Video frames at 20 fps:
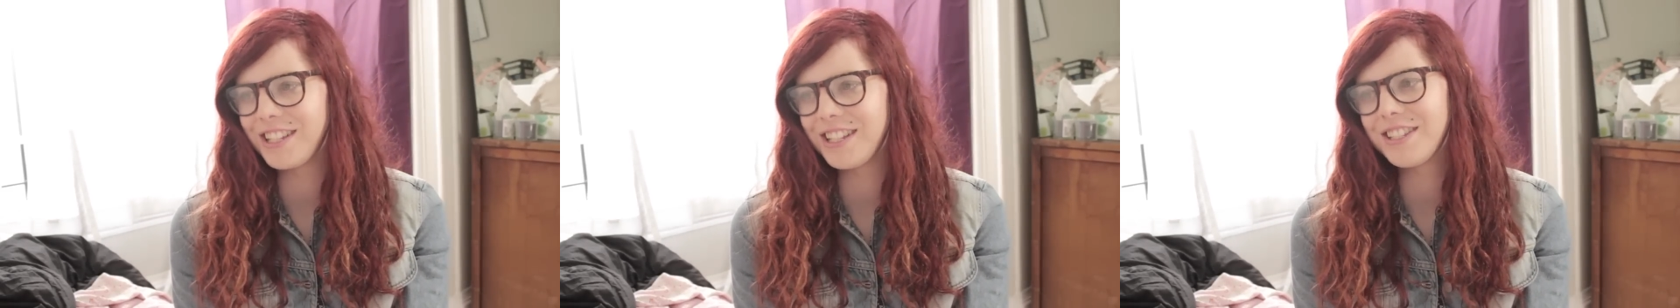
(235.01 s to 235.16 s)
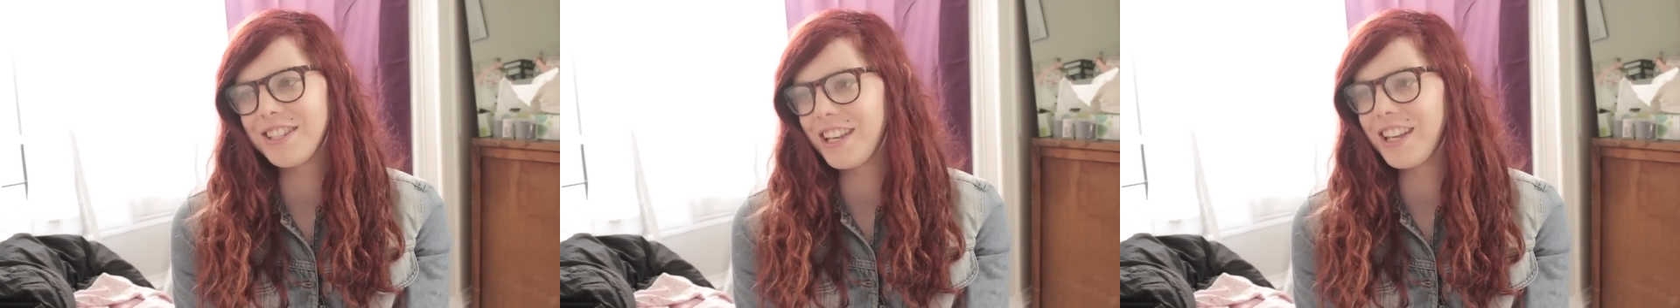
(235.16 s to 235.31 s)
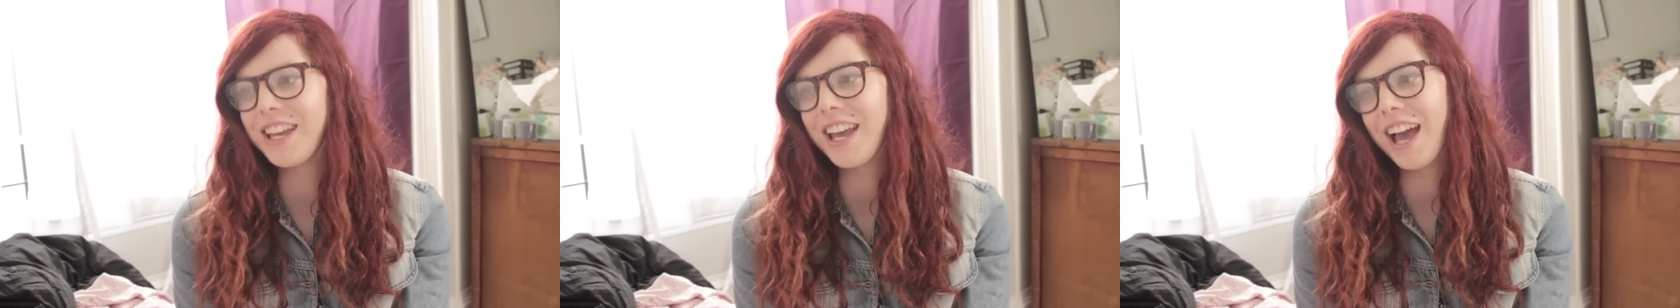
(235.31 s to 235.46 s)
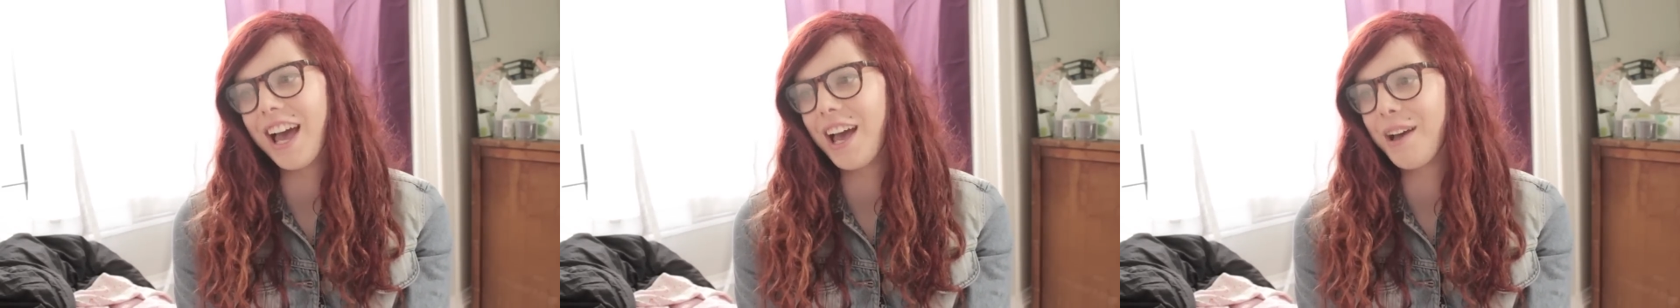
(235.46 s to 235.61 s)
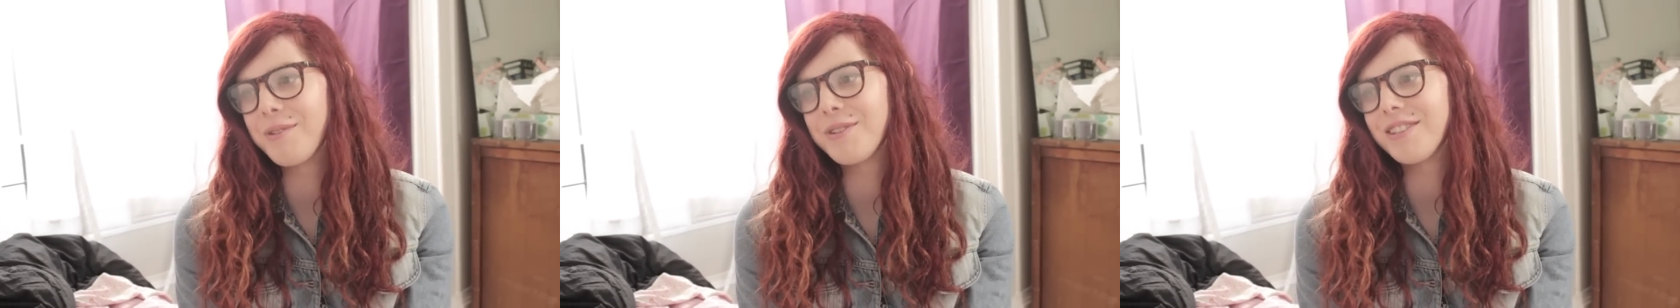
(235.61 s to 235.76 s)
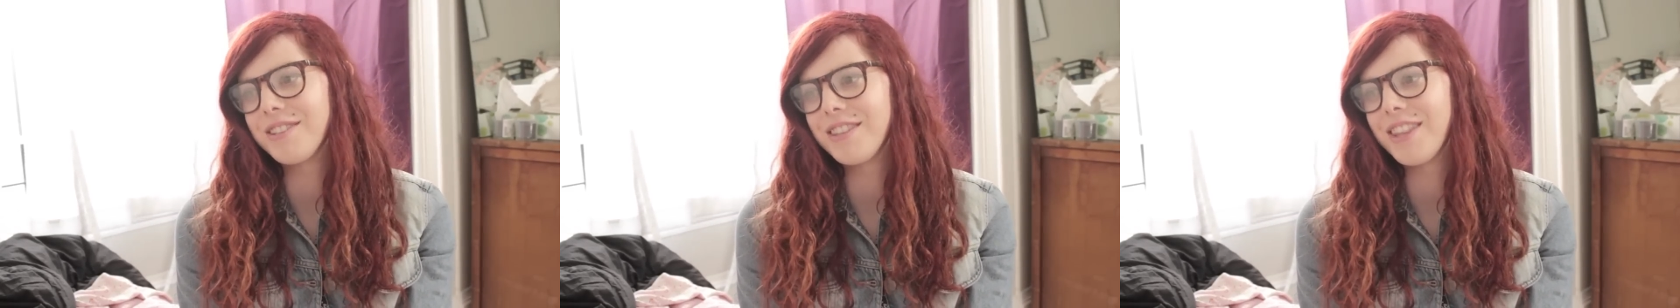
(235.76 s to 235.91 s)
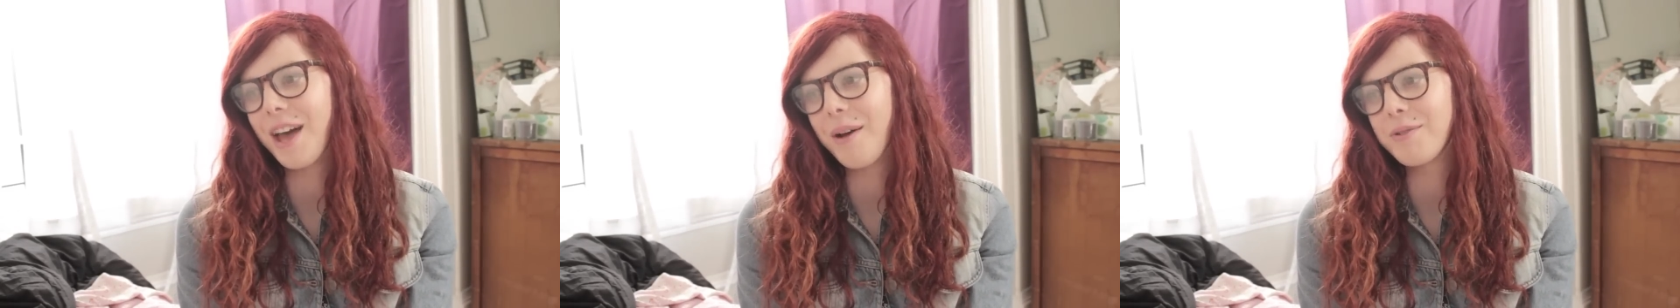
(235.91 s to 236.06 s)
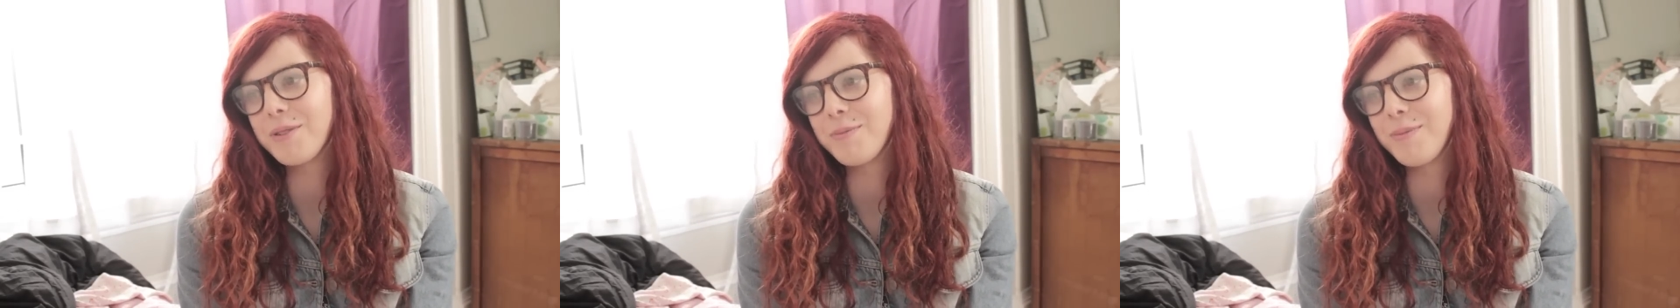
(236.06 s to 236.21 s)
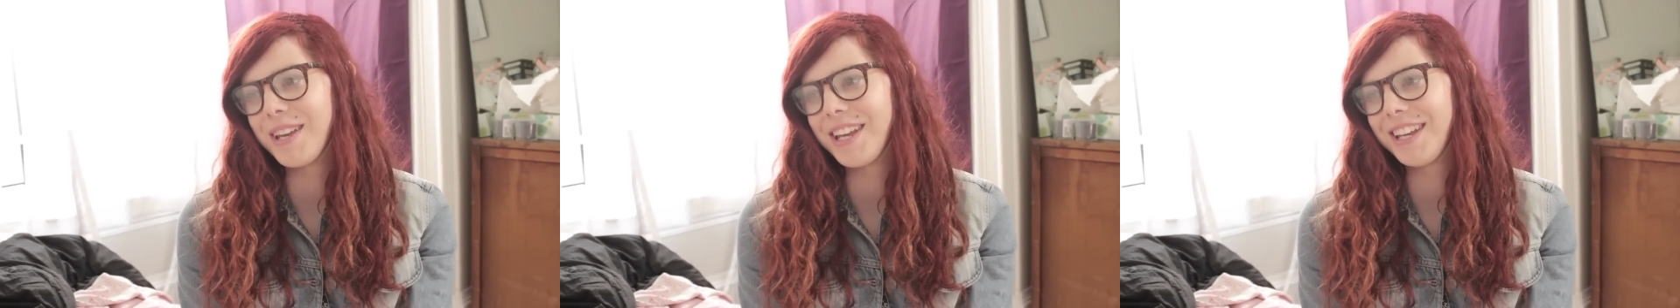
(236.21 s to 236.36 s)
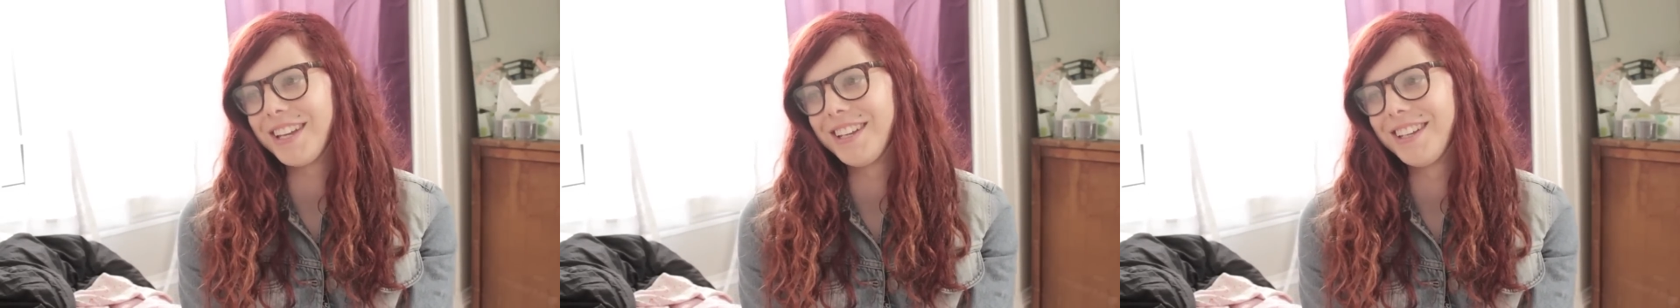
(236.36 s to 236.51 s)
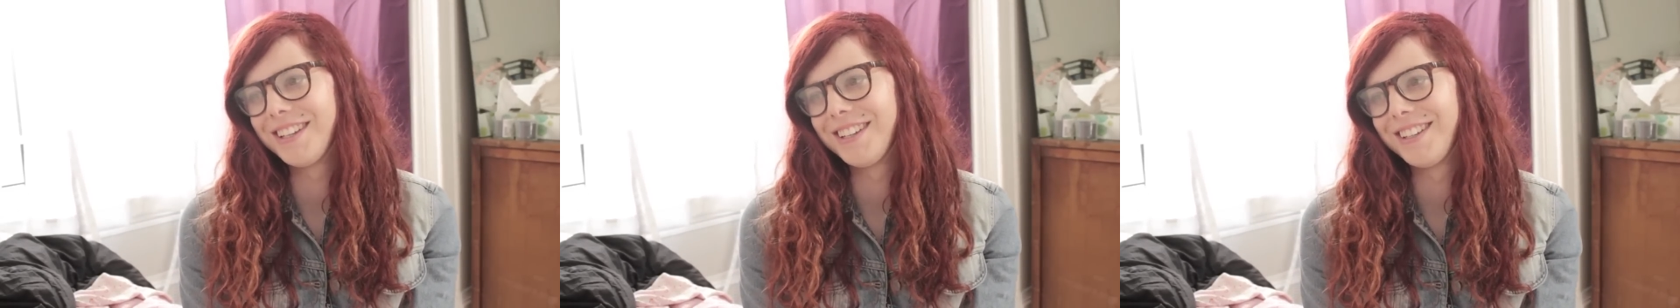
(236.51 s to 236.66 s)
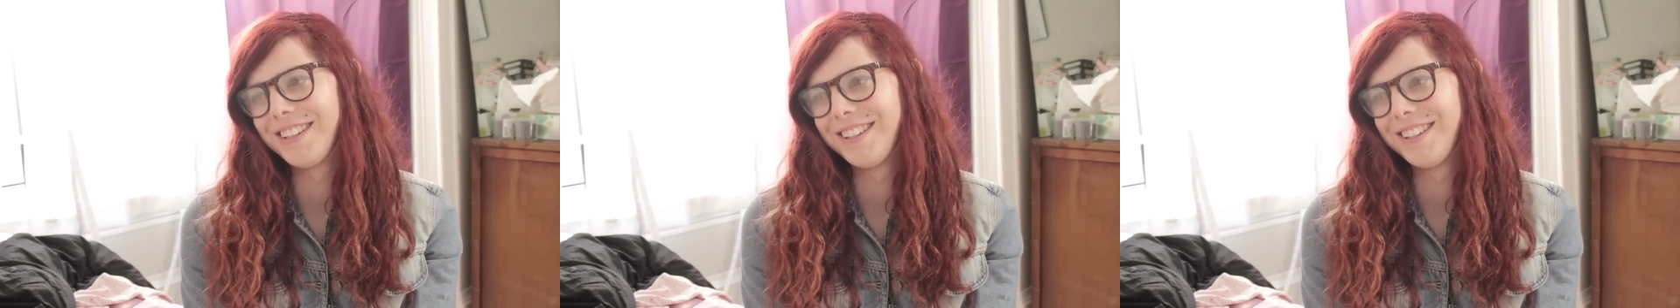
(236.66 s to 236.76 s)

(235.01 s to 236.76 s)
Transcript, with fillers: He's like, yeah, I was, that was me.